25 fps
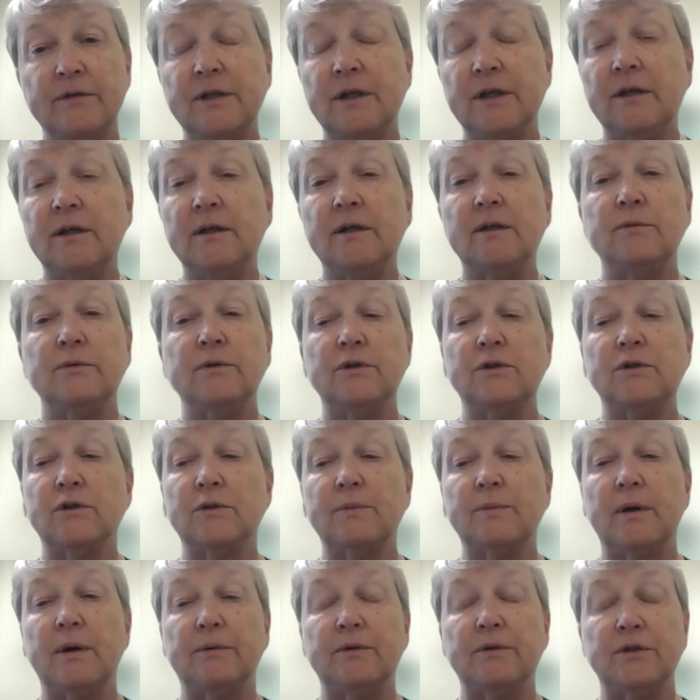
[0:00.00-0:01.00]
have seen it. It was
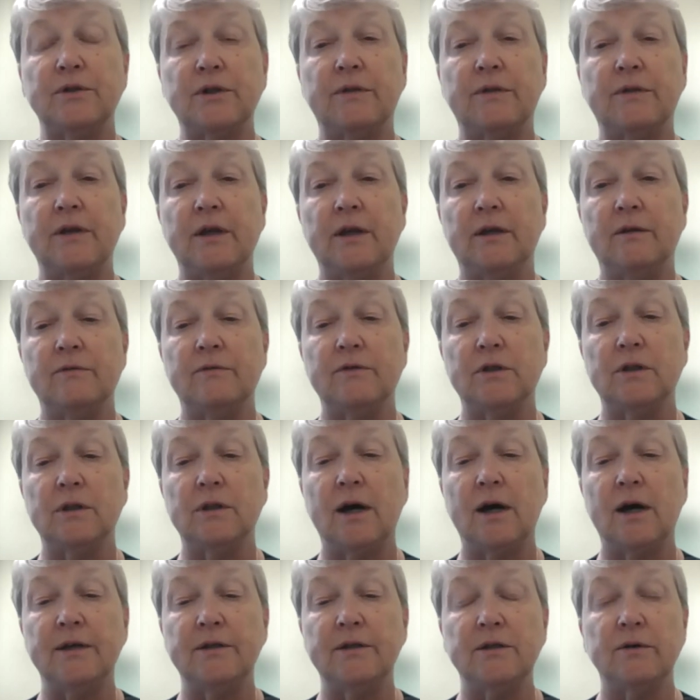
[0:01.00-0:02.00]
just published at the end of
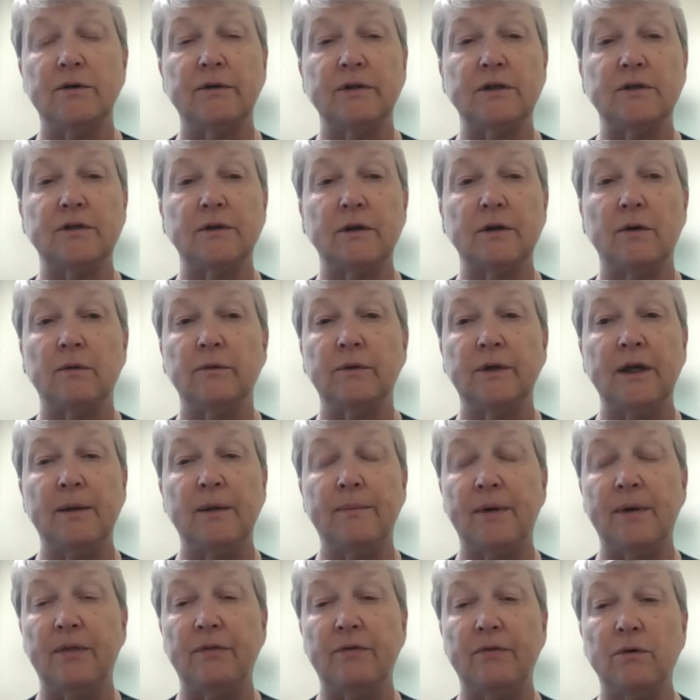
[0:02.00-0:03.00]
July, so it's only a
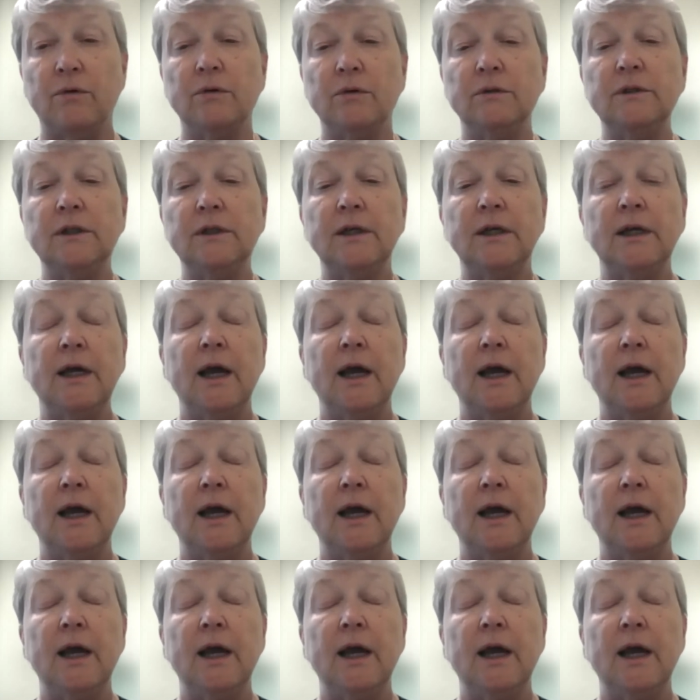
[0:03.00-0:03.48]
month old.